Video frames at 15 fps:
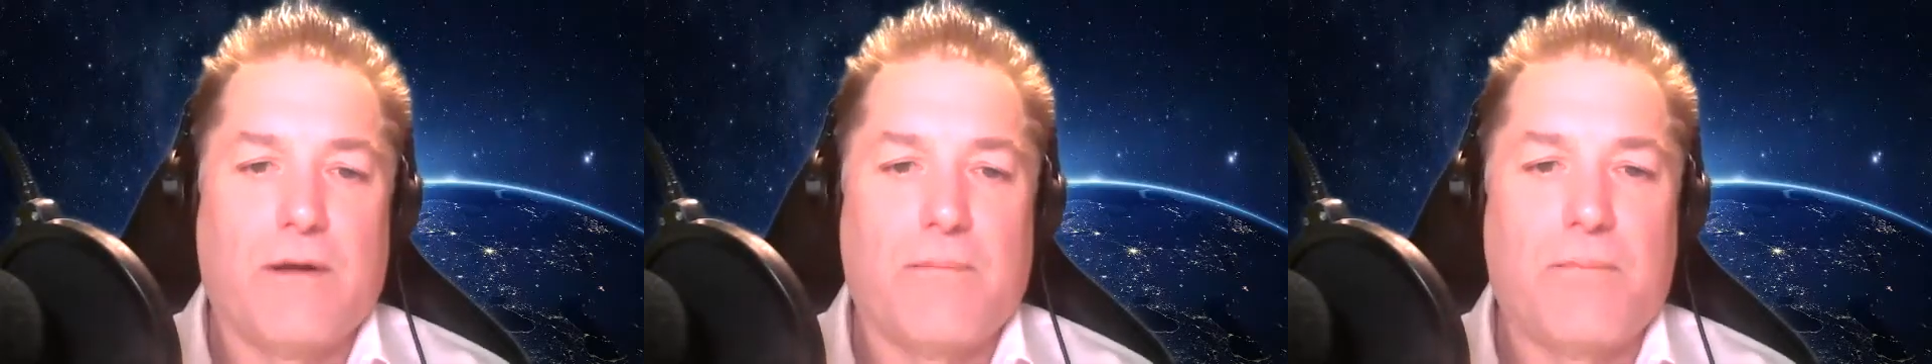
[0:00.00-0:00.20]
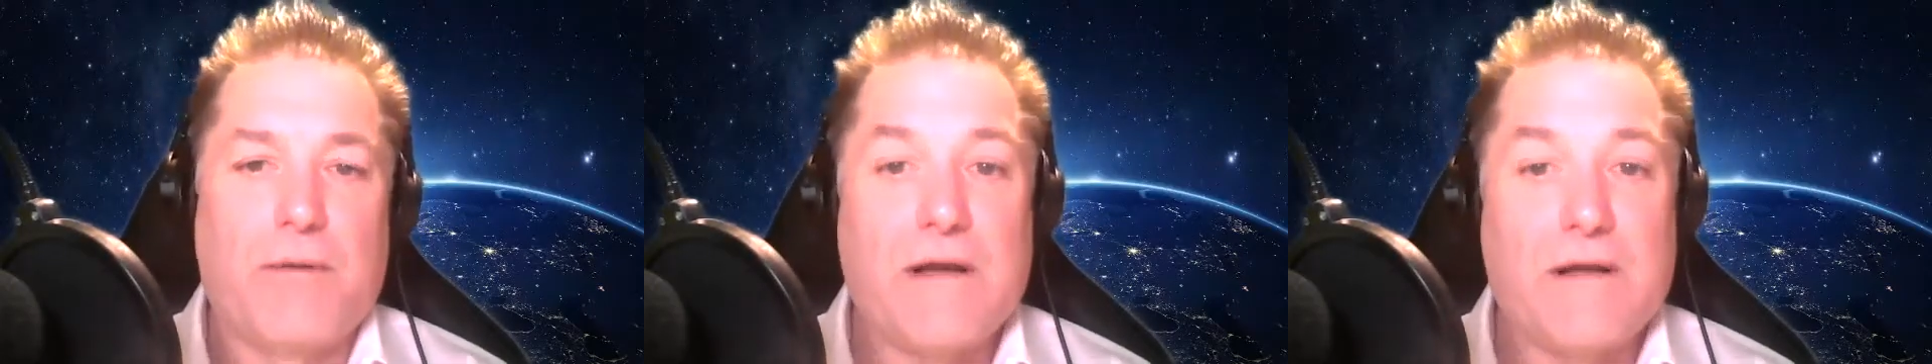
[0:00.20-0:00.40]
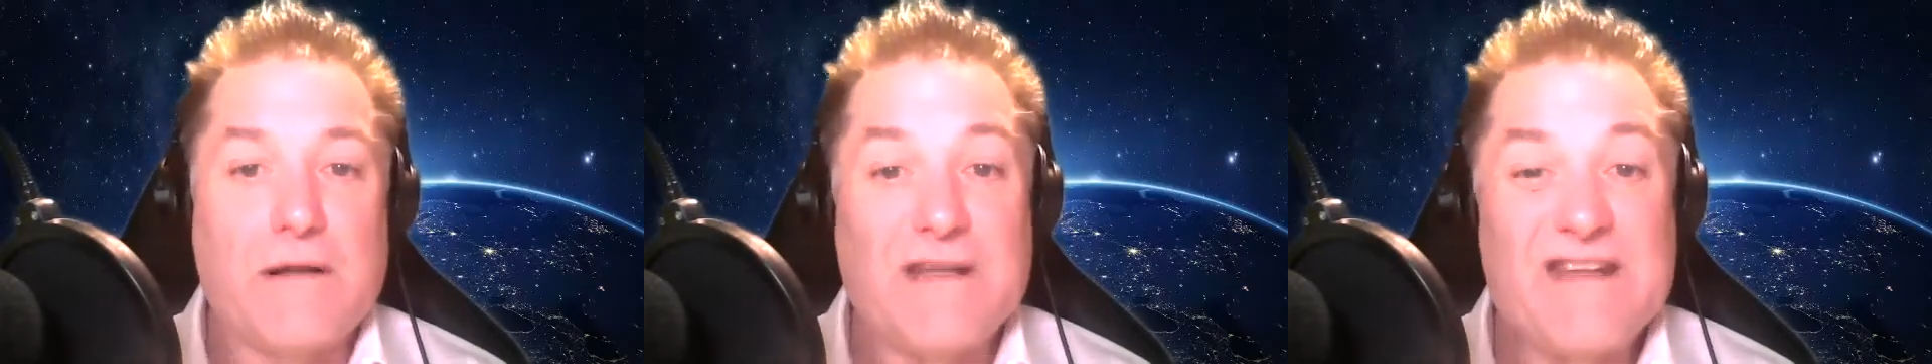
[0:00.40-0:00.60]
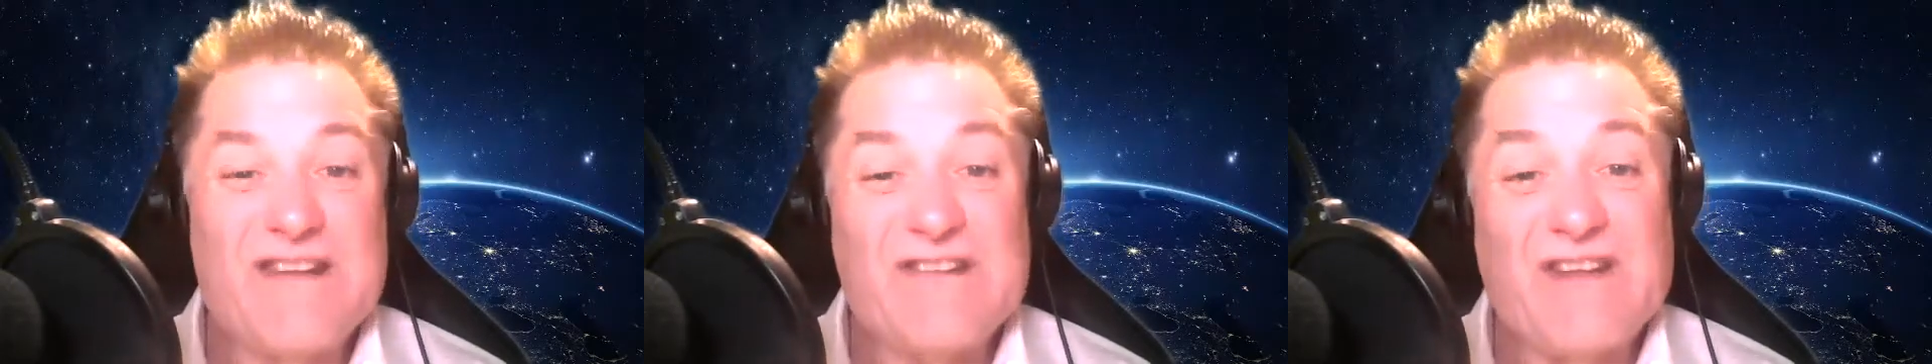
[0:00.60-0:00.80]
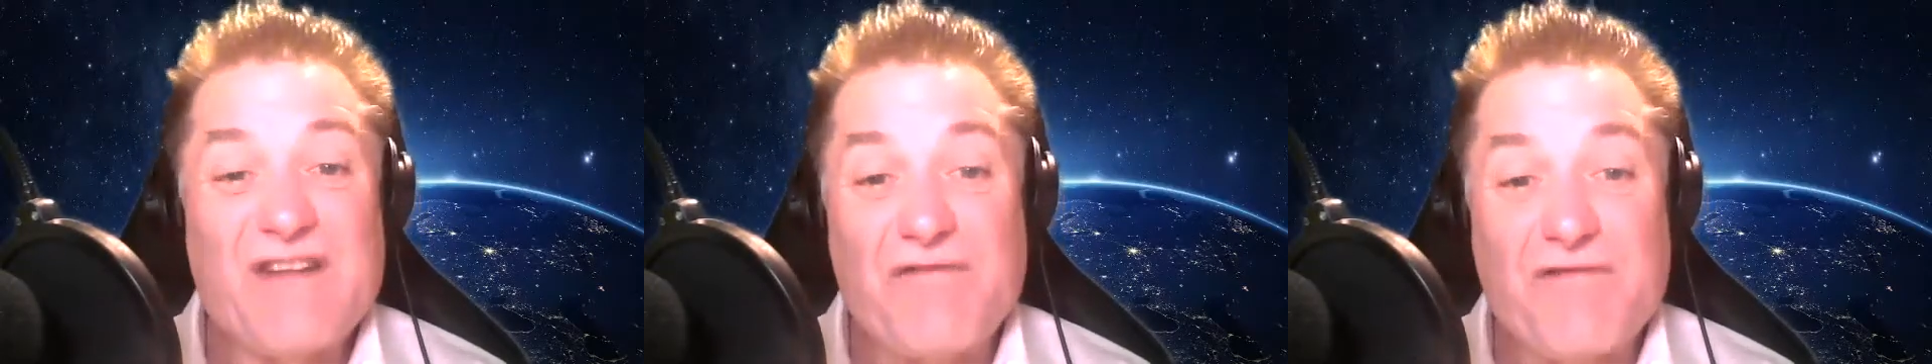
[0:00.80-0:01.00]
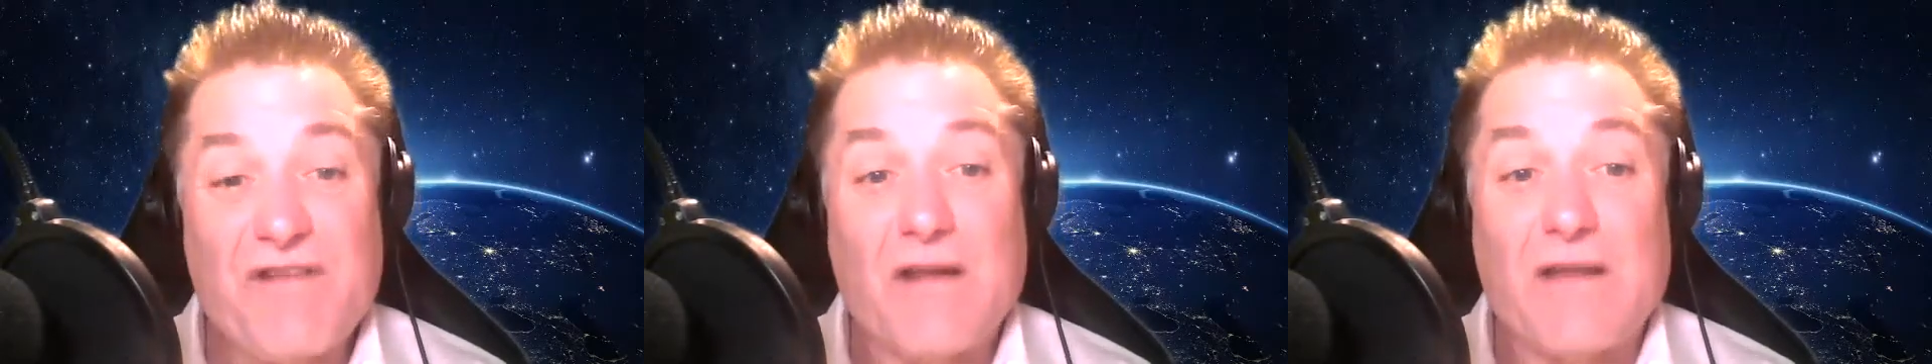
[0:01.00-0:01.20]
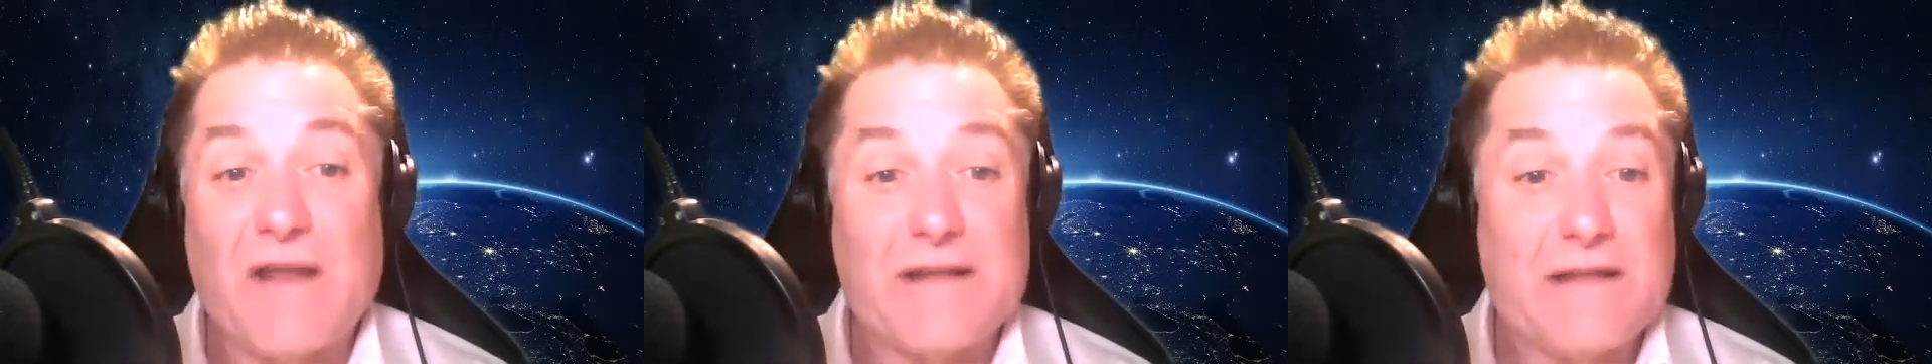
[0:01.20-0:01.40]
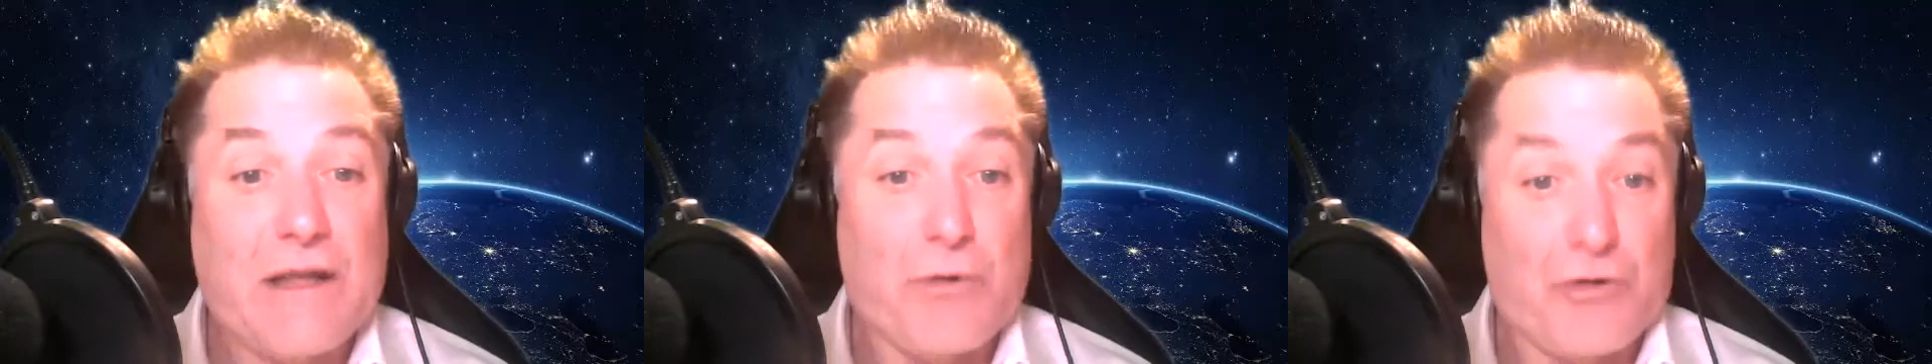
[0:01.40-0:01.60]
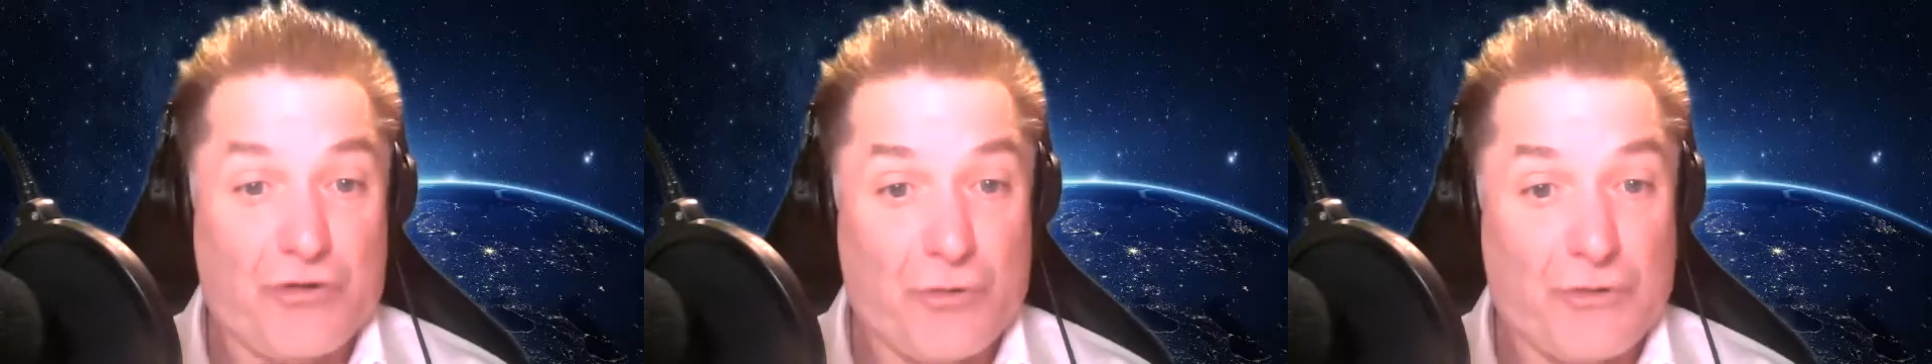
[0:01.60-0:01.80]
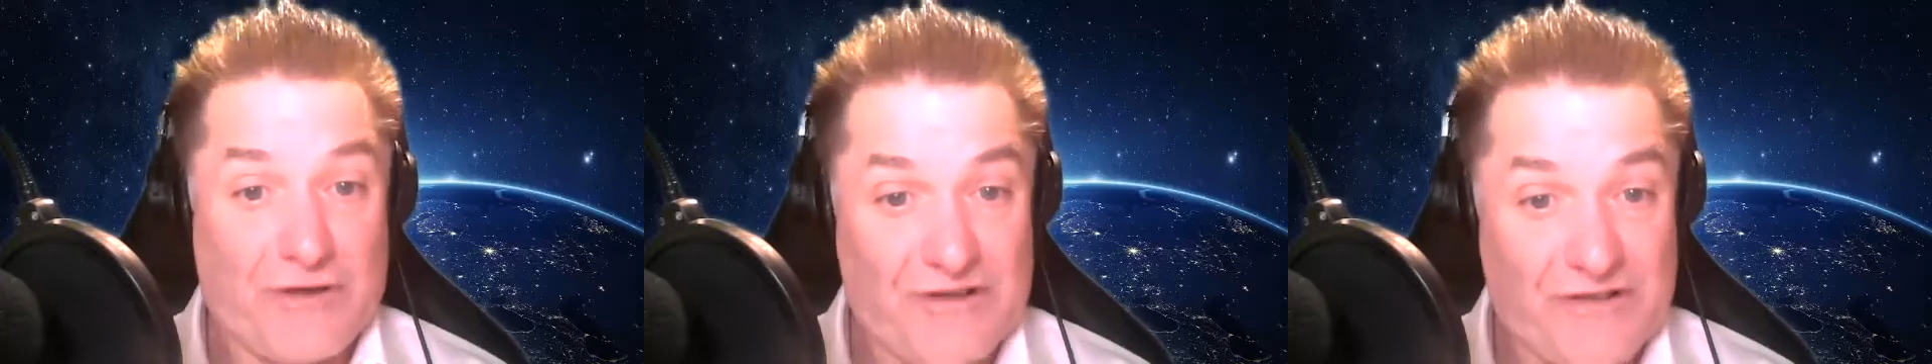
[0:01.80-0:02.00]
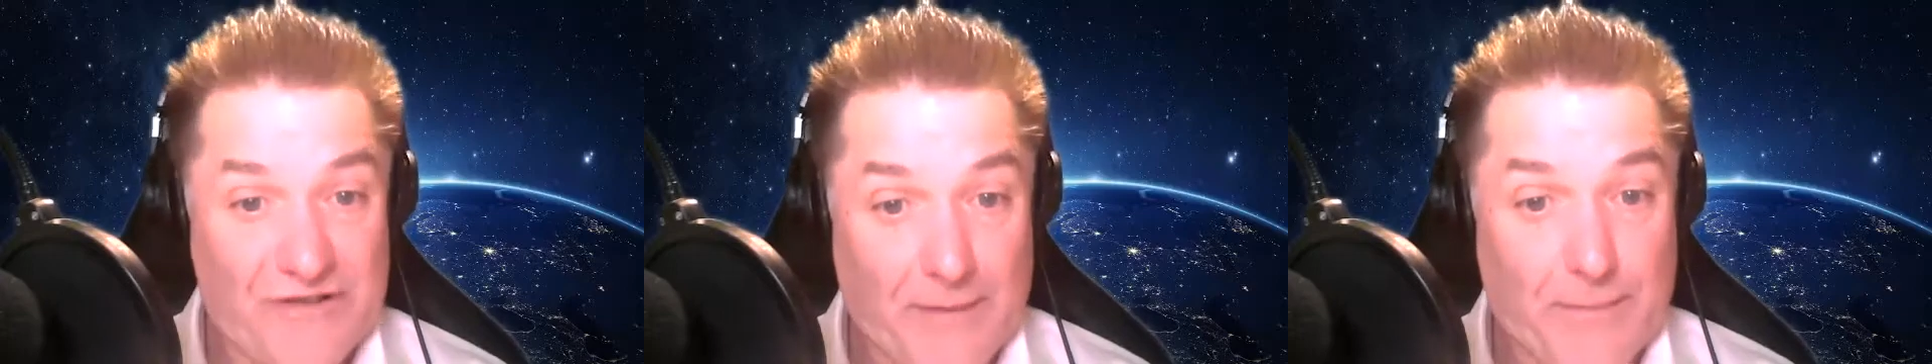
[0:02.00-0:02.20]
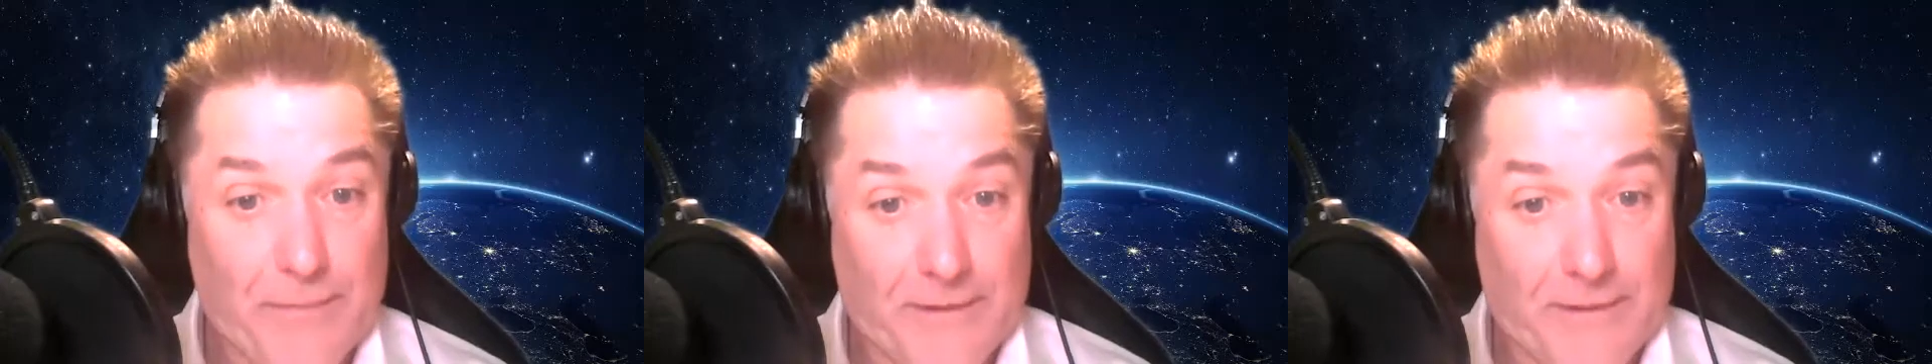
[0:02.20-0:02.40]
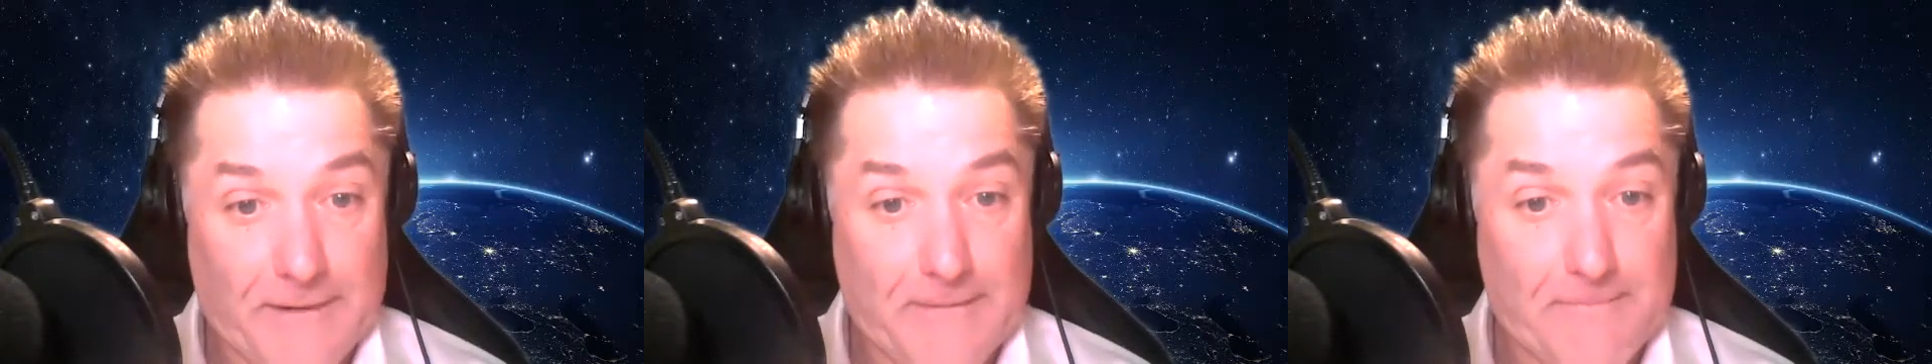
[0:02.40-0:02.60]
but at least they felt like they were doing something.